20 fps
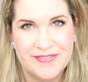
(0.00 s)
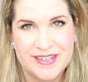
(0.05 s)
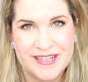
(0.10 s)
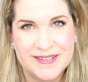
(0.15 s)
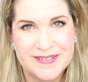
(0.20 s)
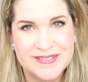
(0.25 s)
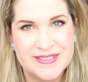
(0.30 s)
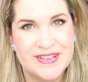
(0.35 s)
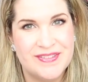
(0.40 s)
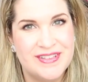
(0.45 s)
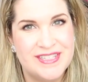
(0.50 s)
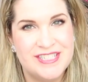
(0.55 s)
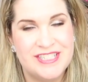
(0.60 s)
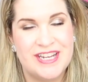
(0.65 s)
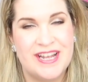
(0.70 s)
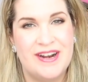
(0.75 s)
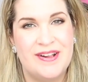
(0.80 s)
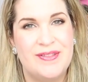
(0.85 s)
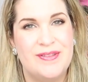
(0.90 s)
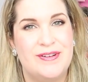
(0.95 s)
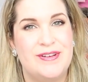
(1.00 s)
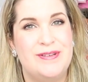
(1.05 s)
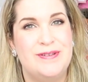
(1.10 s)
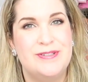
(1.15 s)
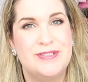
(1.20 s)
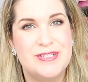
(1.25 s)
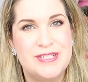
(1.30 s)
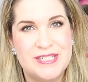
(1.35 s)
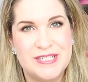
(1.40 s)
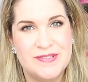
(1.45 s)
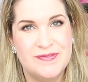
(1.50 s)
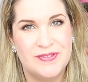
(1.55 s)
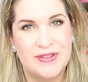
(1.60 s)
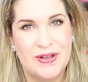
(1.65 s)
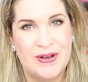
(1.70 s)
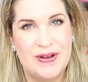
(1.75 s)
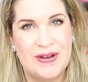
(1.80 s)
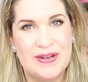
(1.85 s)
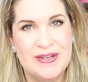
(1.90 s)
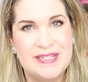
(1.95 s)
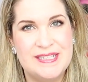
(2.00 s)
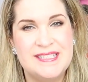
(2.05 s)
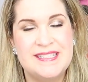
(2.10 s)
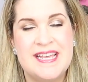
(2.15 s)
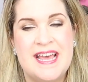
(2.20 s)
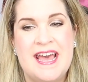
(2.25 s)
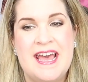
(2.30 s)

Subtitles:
videos on this channel. They're usually just vlogs.